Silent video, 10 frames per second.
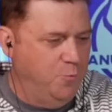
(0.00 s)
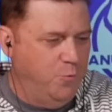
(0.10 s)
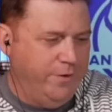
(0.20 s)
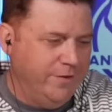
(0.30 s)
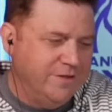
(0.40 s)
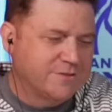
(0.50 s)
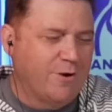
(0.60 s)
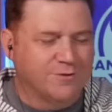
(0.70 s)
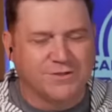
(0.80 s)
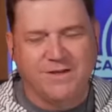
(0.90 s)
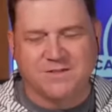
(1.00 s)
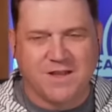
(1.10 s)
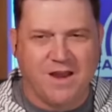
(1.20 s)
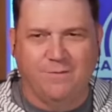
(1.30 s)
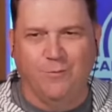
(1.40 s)
when Linus Karlsson gets
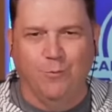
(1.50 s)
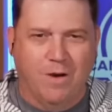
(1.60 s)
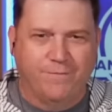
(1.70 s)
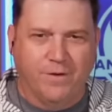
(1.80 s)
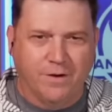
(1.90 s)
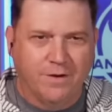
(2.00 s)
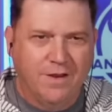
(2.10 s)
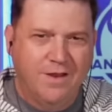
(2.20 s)
tagged for roughing,